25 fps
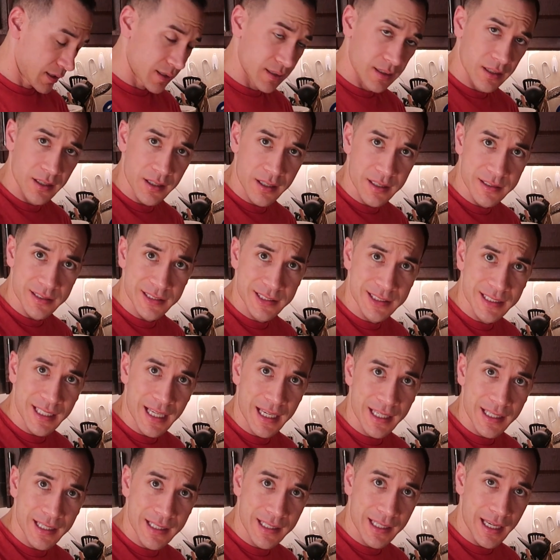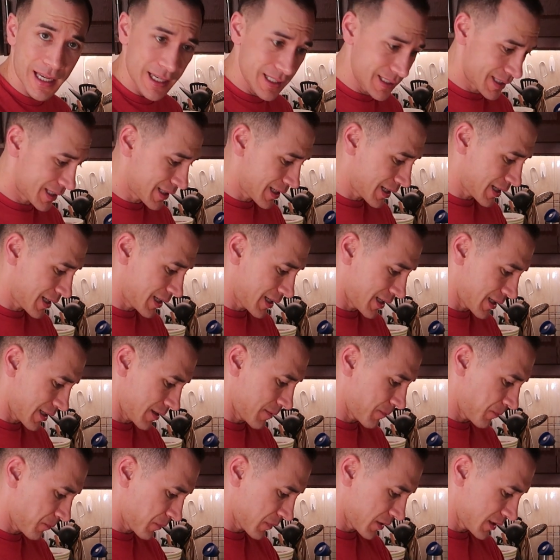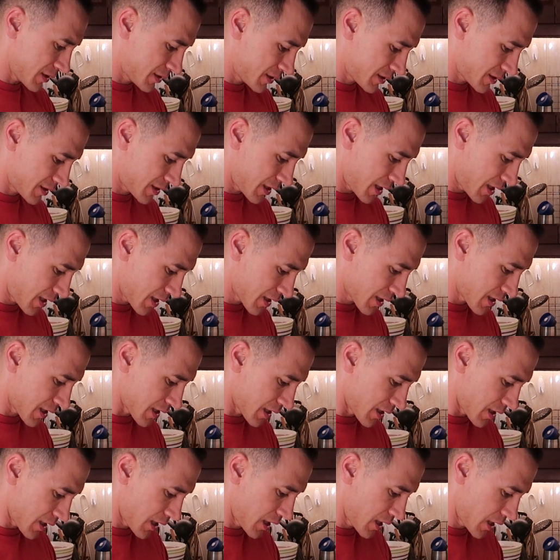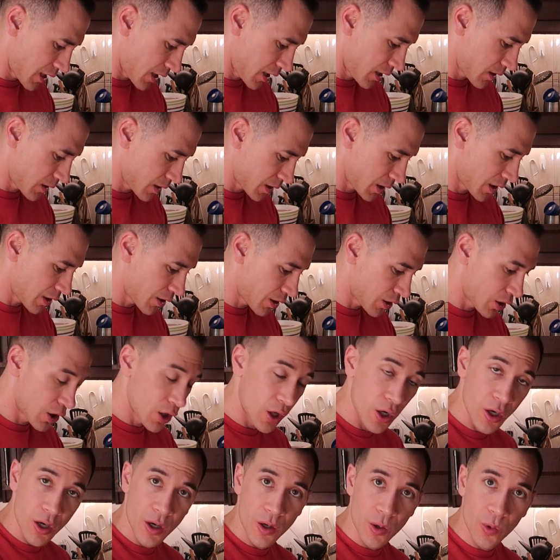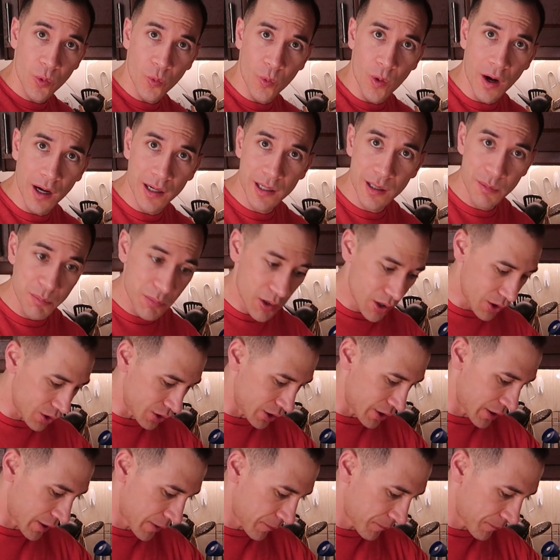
cooking steak again tonight. Steak and guacamole.